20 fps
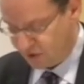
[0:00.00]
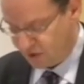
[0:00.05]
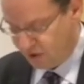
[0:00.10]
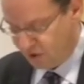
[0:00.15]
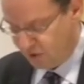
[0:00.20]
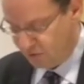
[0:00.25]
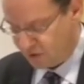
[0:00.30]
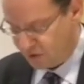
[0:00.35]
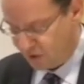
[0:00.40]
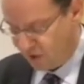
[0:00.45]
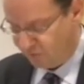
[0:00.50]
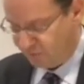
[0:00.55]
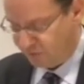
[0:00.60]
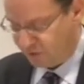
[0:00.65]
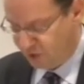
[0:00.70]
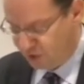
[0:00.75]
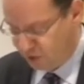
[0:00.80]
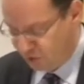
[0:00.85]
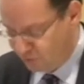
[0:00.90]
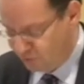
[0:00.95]
use of
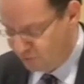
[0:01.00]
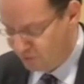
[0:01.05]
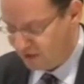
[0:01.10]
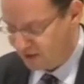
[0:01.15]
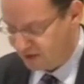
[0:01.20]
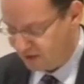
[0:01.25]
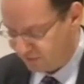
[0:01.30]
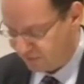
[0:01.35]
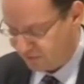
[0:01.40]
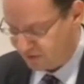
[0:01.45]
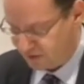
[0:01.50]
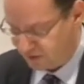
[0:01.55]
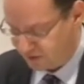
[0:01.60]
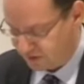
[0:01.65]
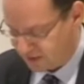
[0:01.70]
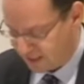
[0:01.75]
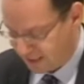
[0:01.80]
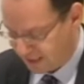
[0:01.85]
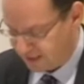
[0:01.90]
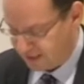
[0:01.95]
cumulative
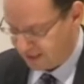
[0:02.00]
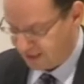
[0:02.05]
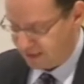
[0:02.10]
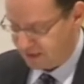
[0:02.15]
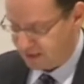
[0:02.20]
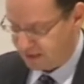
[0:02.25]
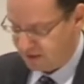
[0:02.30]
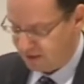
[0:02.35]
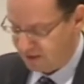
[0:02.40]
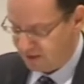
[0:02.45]
techniques